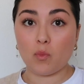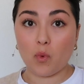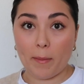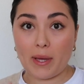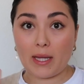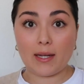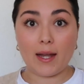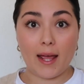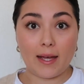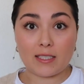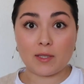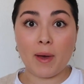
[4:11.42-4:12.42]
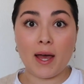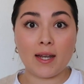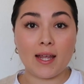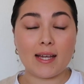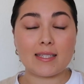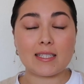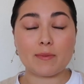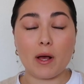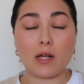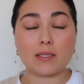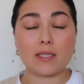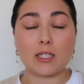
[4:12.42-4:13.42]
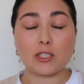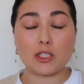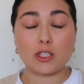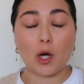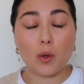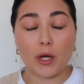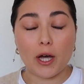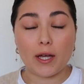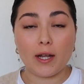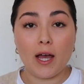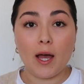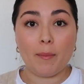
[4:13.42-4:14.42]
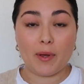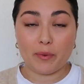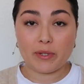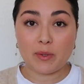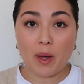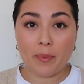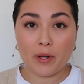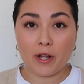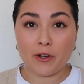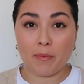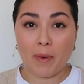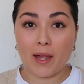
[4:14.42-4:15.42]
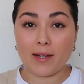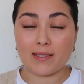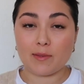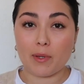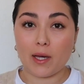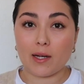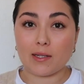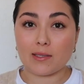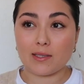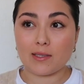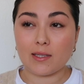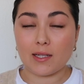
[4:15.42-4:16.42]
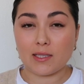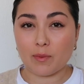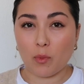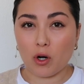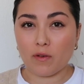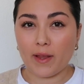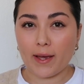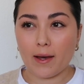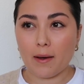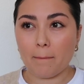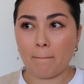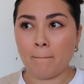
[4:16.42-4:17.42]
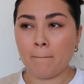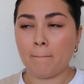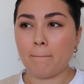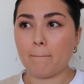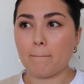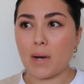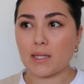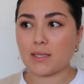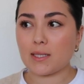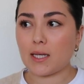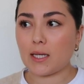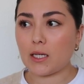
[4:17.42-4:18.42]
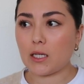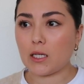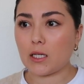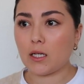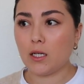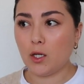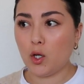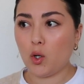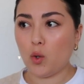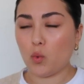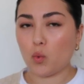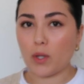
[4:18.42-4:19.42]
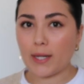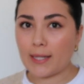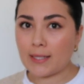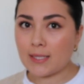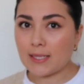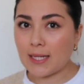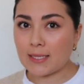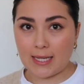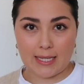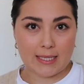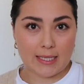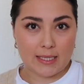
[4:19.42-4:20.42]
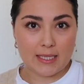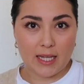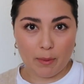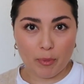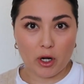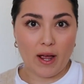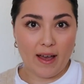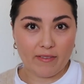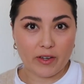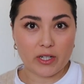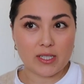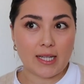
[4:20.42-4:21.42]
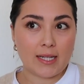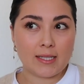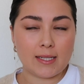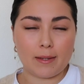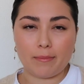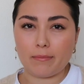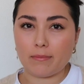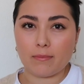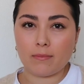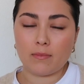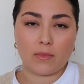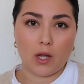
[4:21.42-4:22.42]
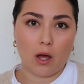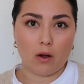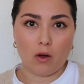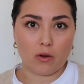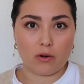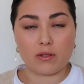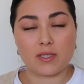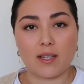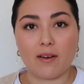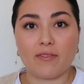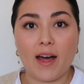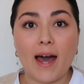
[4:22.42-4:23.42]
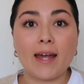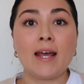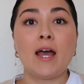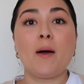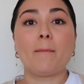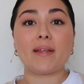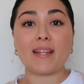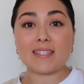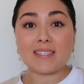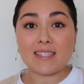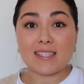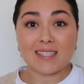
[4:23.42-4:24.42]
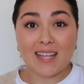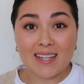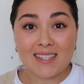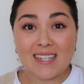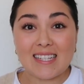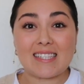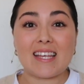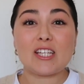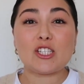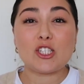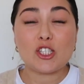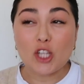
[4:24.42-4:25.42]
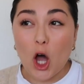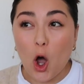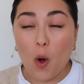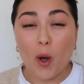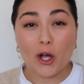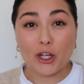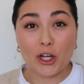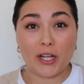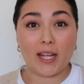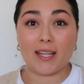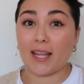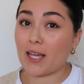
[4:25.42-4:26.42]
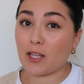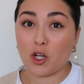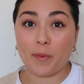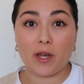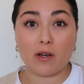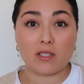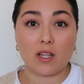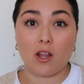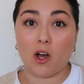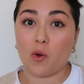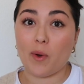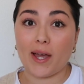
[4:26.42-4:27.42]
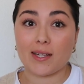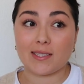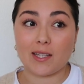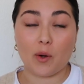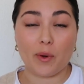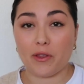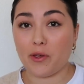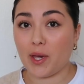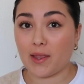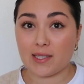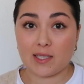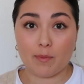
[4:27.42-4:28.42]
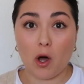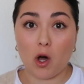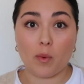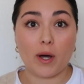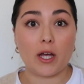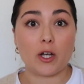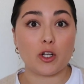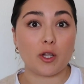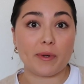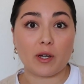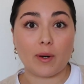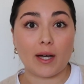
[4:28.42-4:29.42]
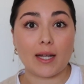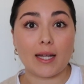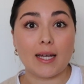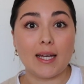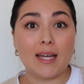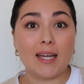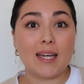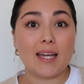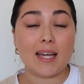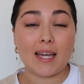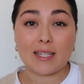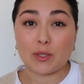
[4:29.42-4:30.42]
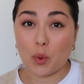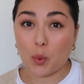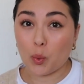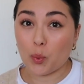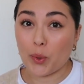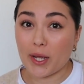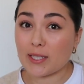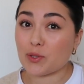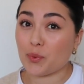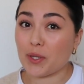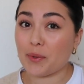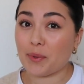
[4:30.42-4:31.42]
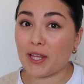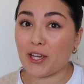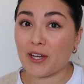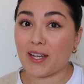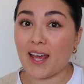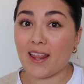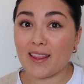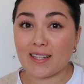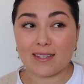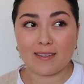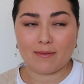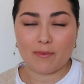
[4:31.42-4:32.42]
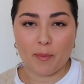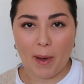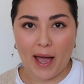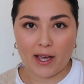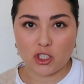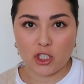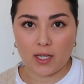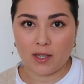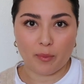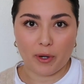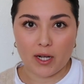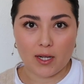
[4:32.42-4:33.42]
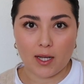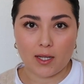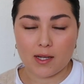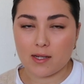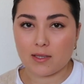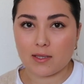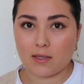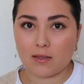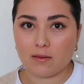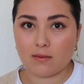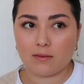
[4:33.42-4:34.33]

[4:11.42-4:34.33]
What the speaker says: women and men. It smells so good. But the reason I put it under men is because it's more of like a musky wooden scent. Like it's a deeper, heavier scent, and not all girls love that. But this scent is so good, and like a little bit goes a long way. So whether you get the small one or the big one, it's really, really good. And the packaging, the branding is